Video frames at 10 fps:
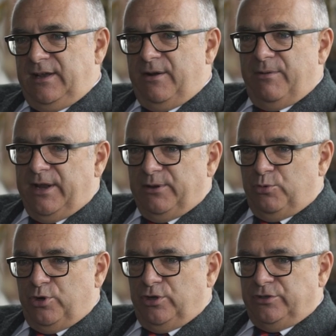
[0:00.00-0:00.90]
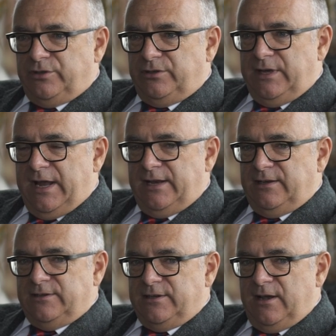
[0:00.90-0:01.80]
around the world.
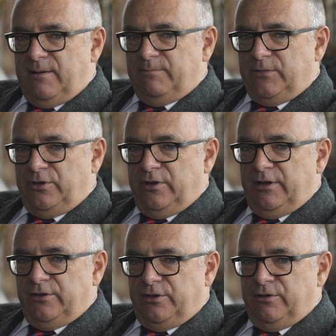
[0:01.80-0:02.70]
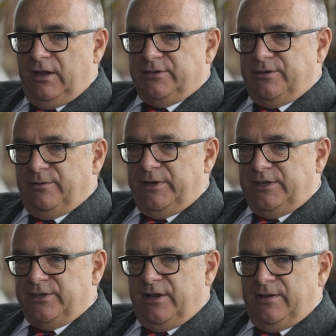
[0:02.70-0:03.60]
And, um, and good luck to him.
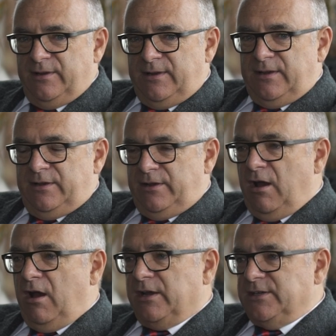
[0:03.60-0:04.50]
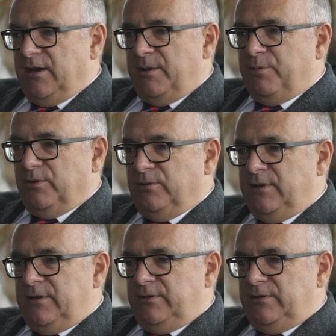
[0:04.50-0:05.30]
He's a archetypal